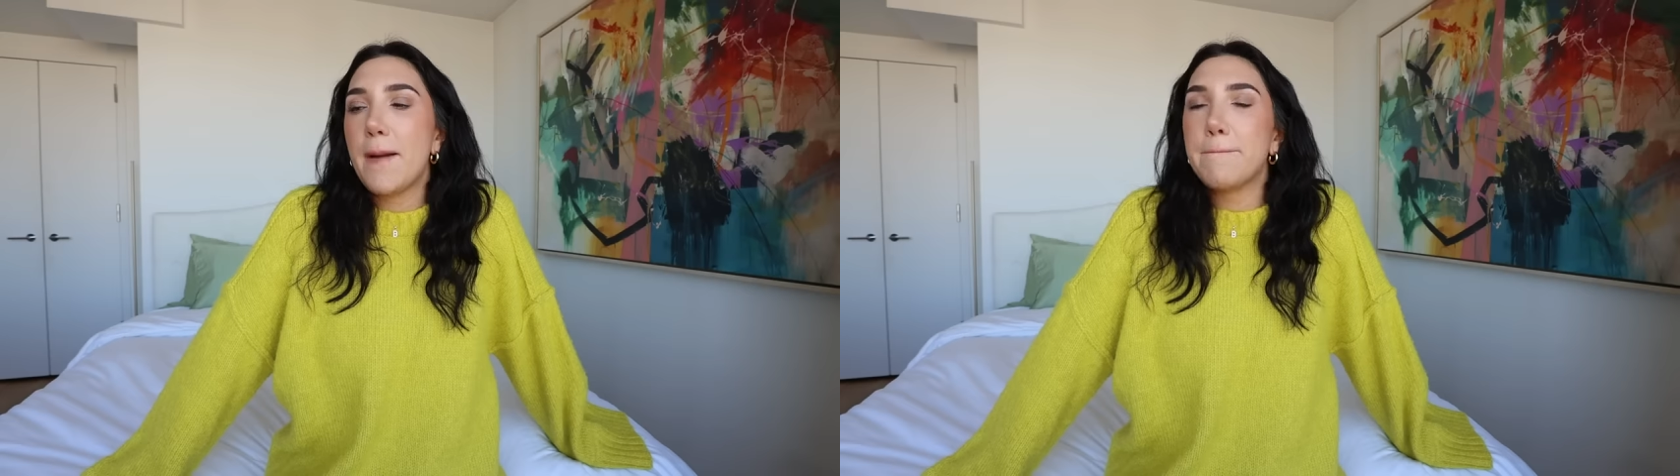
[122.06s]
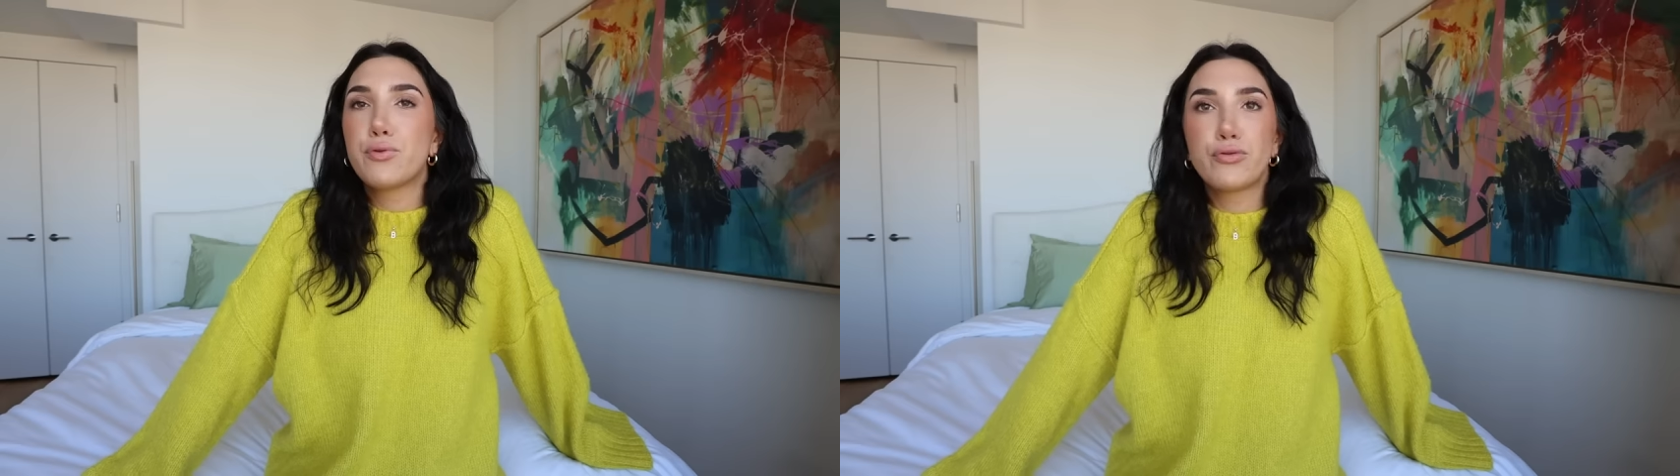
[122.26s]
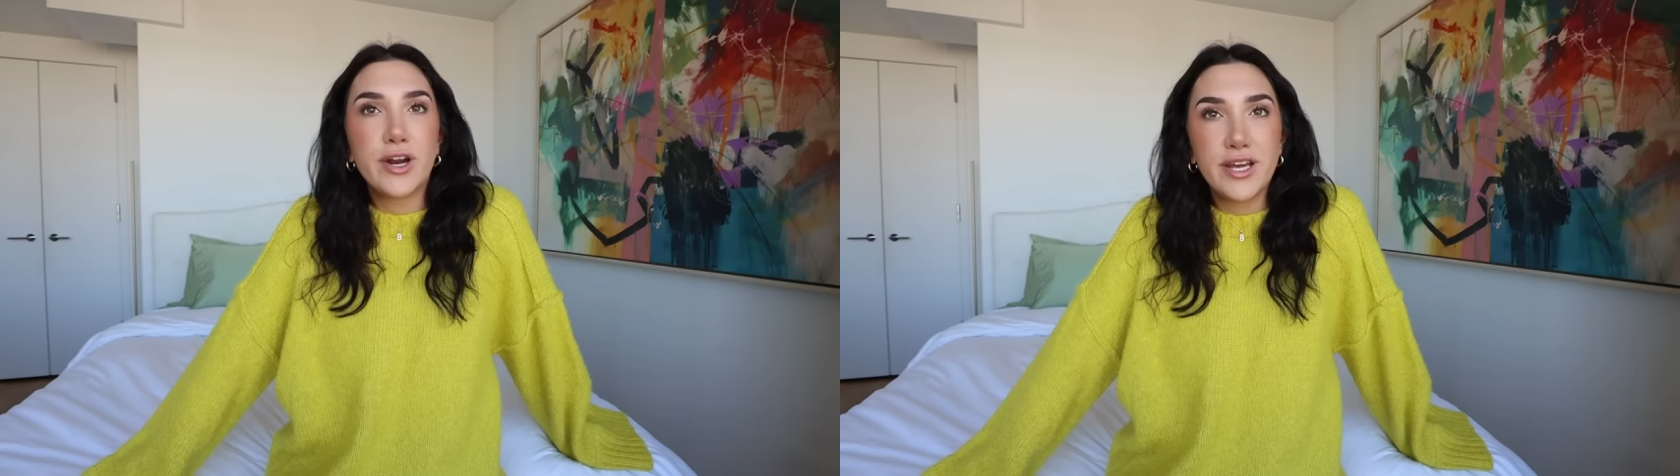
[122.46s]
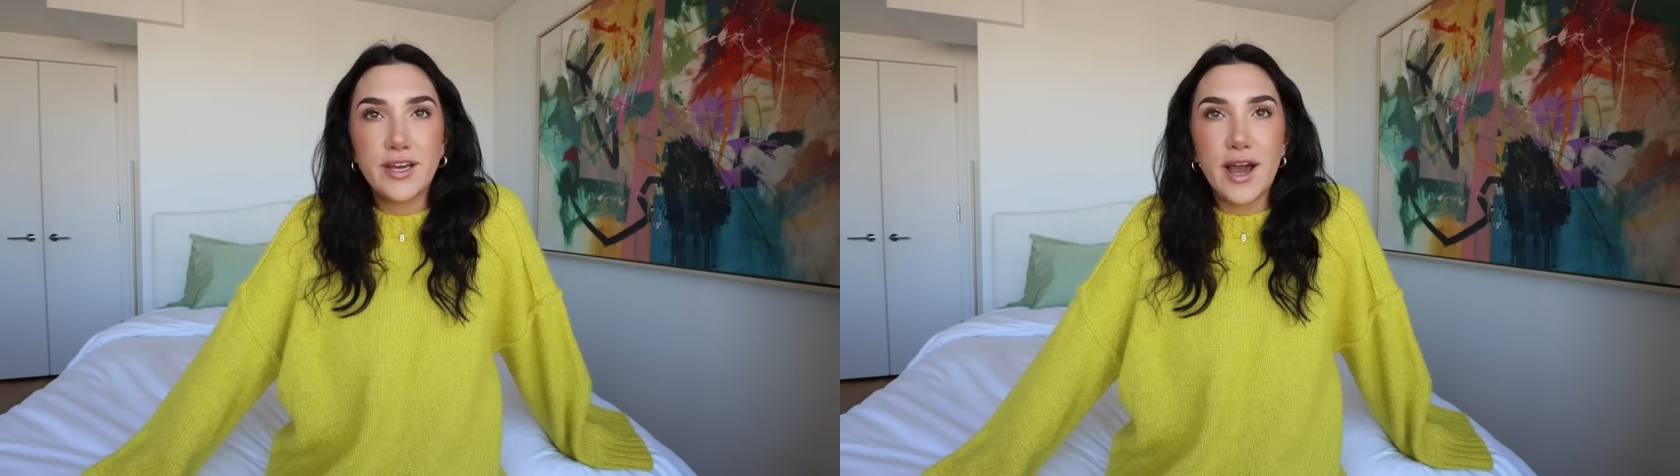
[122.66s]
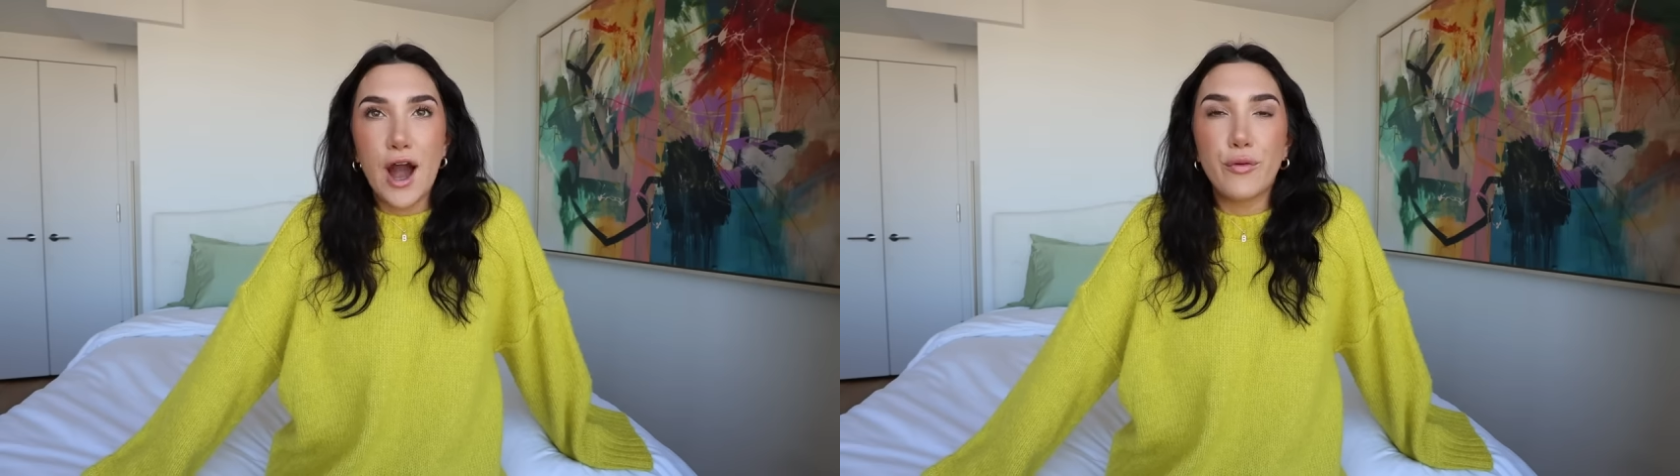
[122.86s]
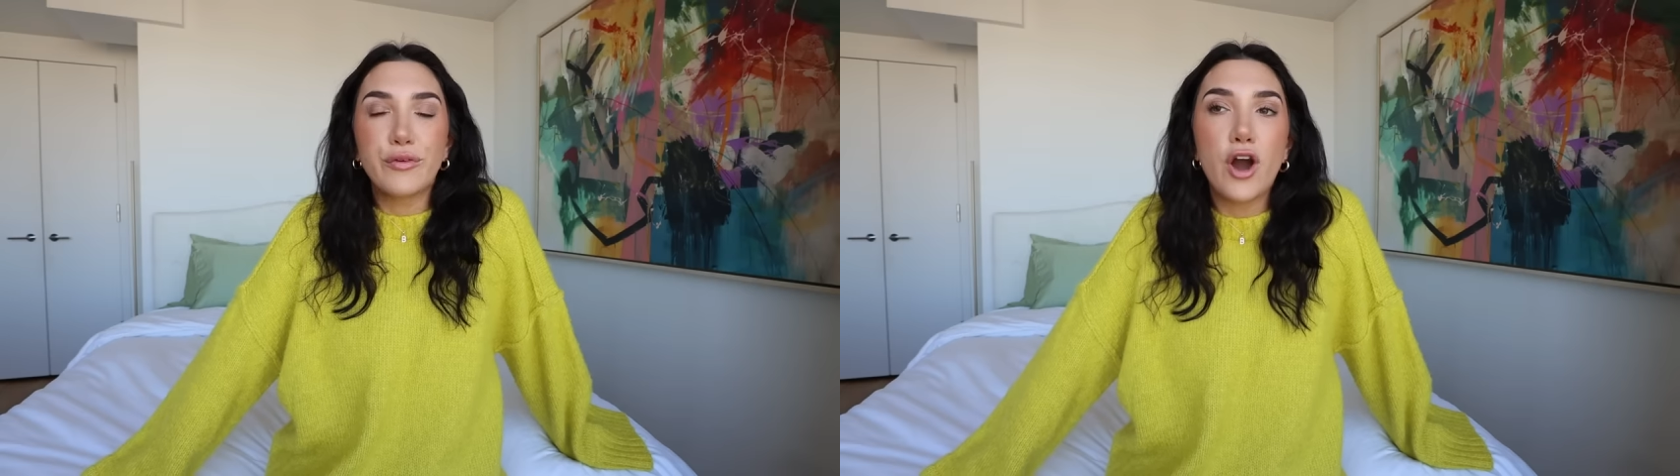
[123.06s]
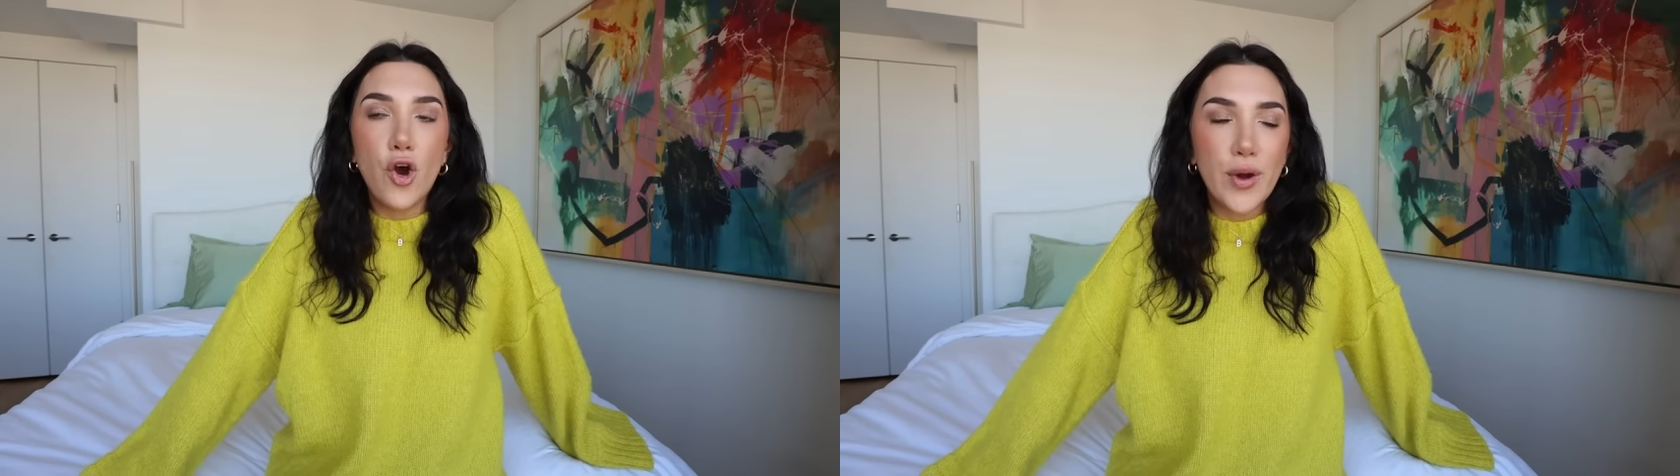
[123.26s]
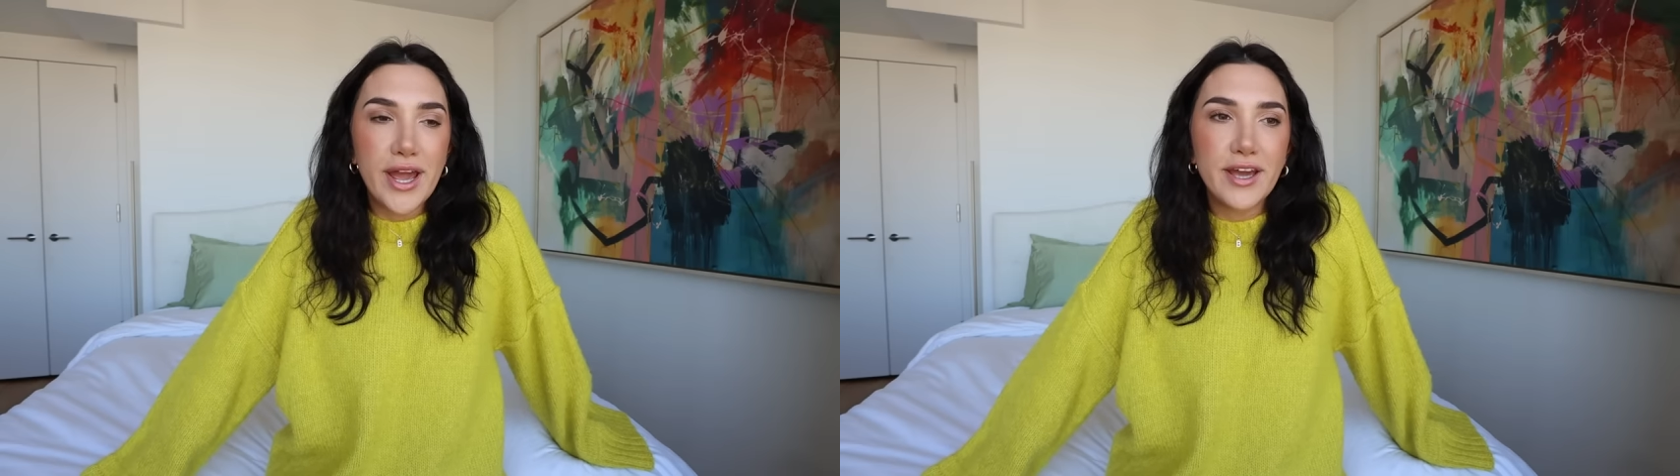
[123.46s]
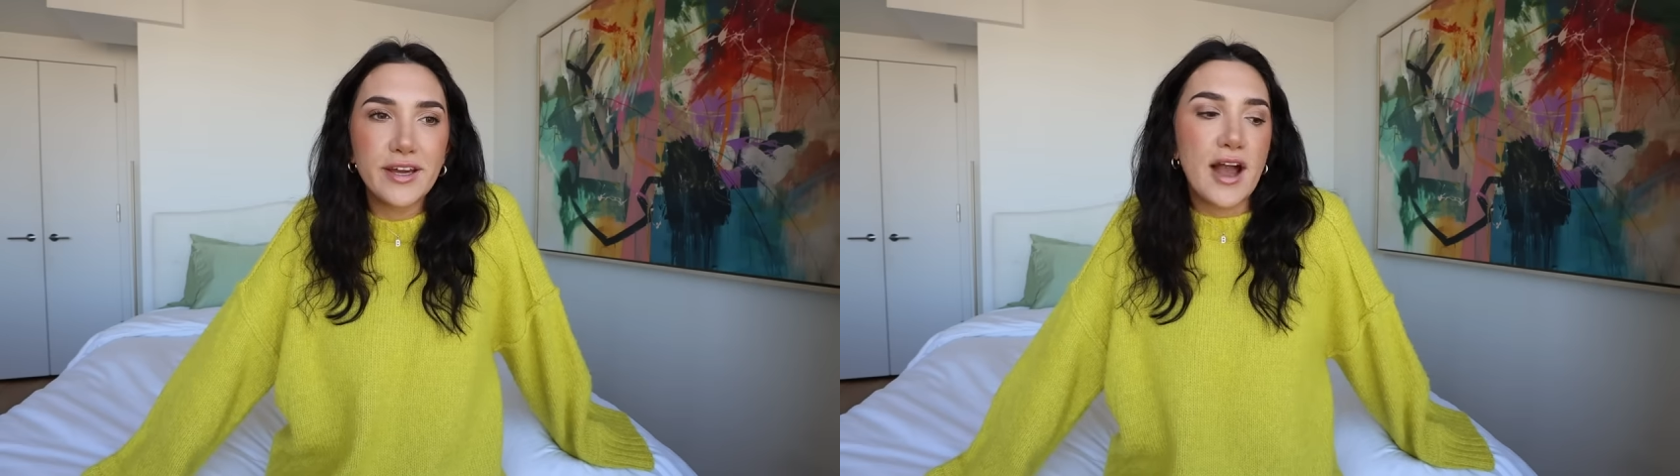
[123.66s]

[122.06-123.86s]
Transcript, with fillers: am pretty outgoing.